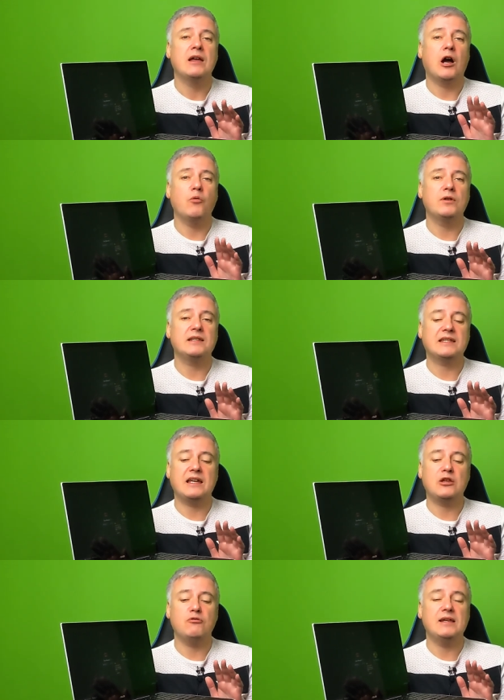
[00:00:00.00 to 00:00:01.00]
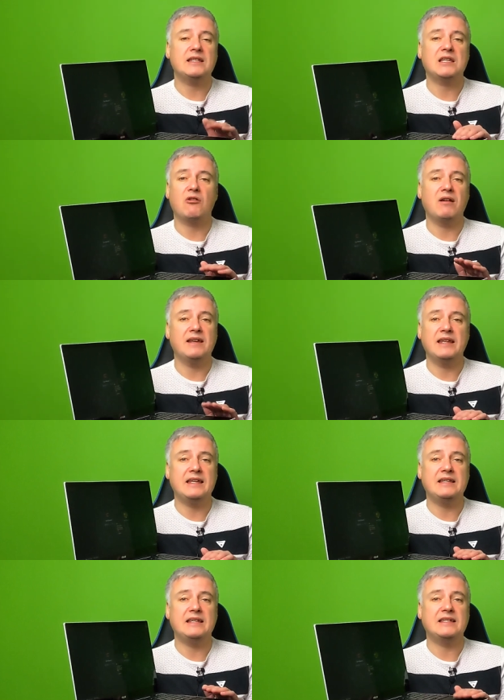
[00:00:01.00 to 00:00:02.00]
I wouldn't say you necessarily
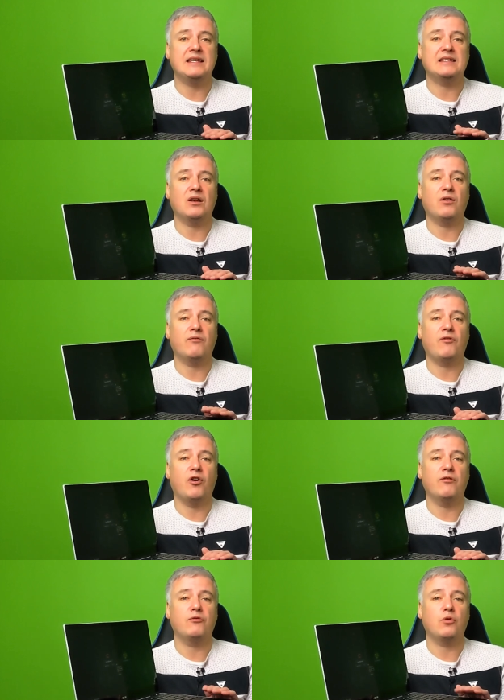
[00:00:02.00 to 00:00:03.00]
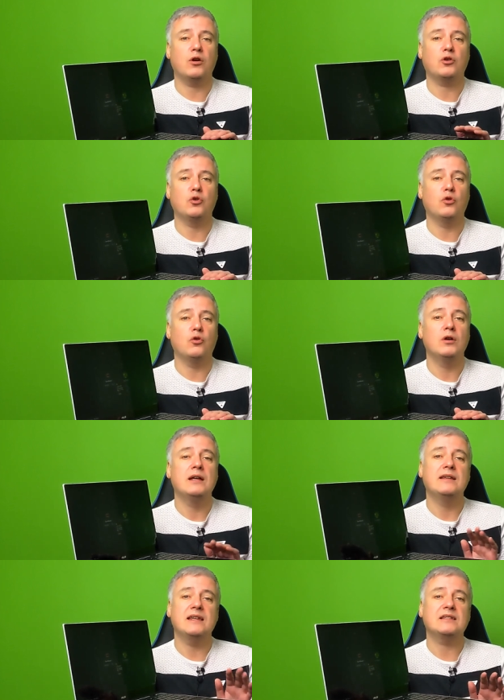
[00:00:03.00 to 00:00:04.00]
need this Intel i five quad core.
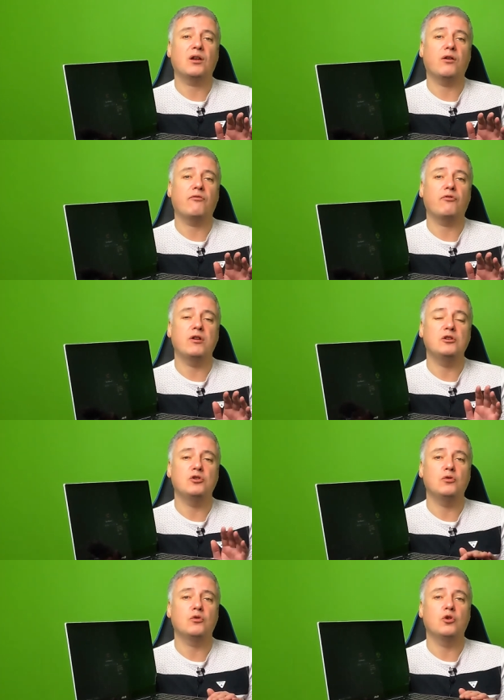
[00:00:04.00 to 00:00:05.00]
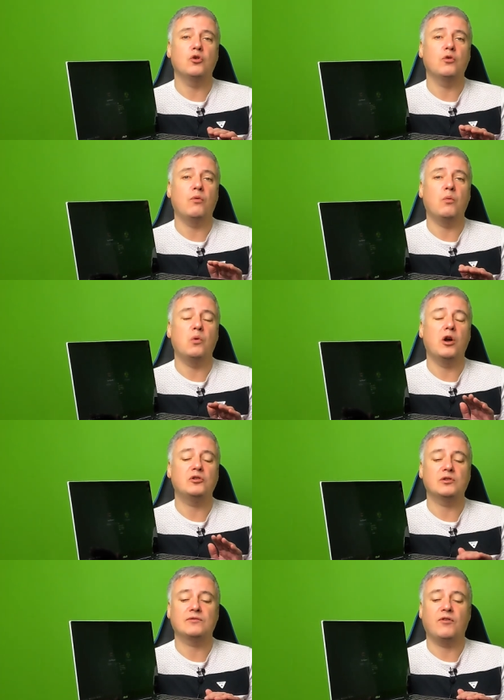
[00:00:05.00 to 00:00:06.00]
The Intel i three dual core will work
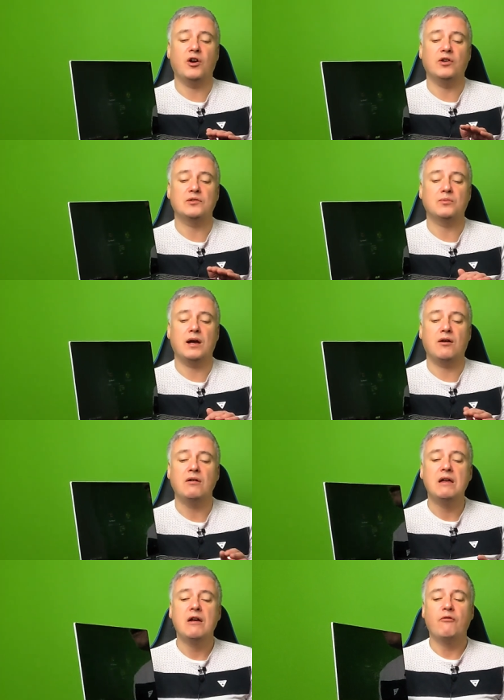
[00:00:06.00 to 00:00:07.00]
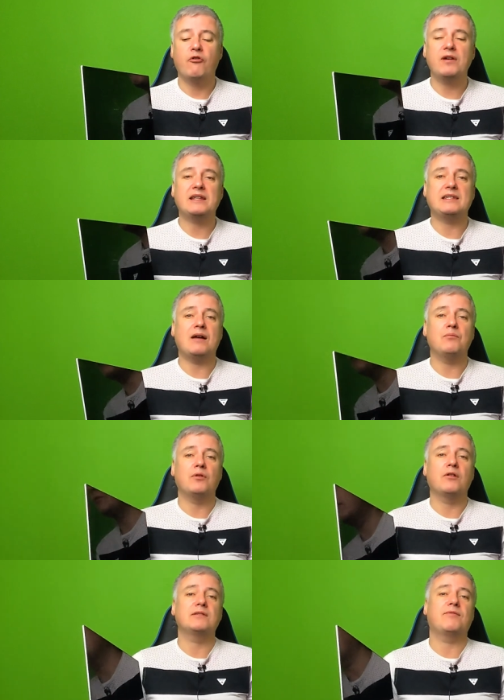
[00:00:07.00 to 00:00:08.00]
just fine as well. For an
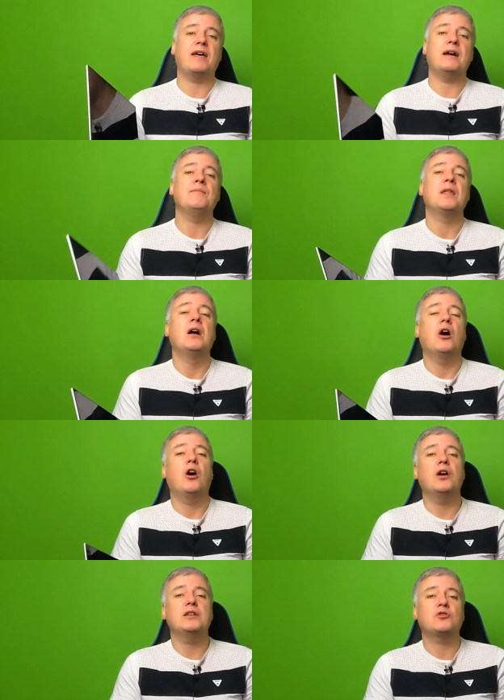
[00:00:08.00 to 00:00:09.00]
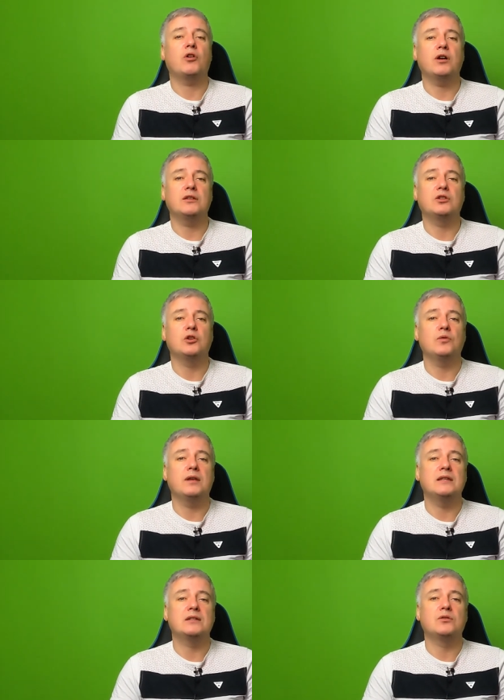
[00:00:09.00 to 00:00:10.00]
example of that, I tried to
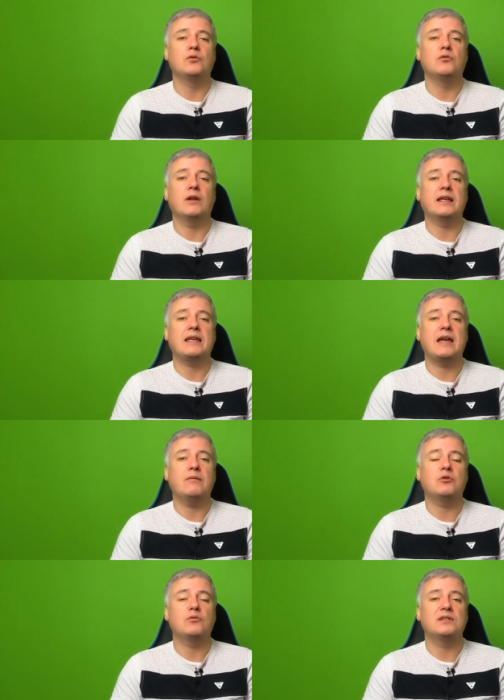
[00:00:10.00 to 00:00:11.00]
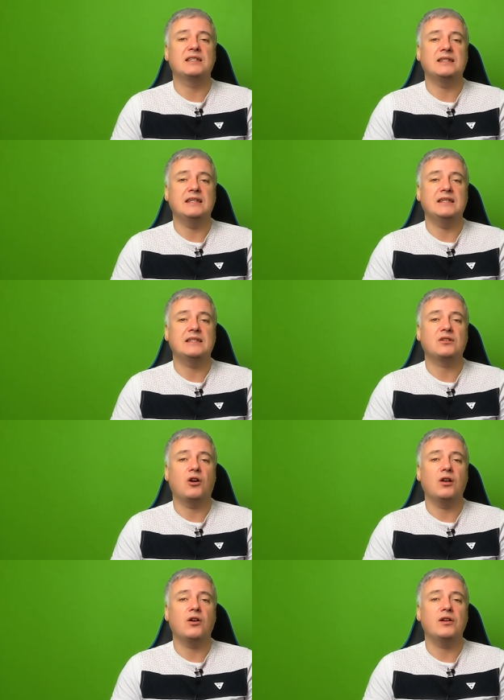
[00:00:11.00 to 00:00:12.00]
install a game called Cities
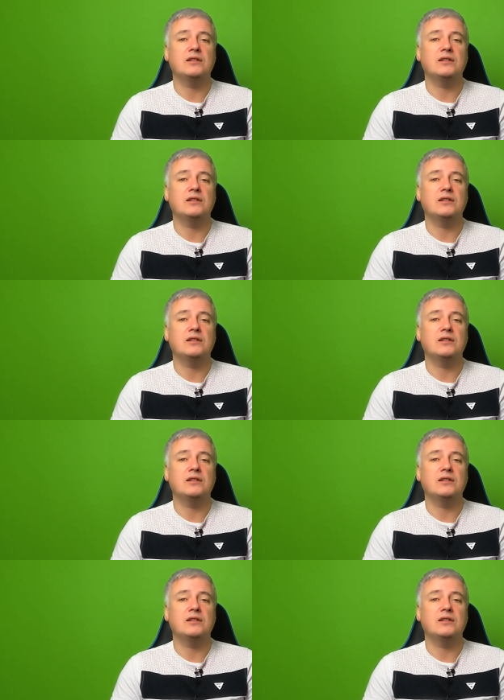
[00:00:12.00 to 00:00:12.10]
Skylines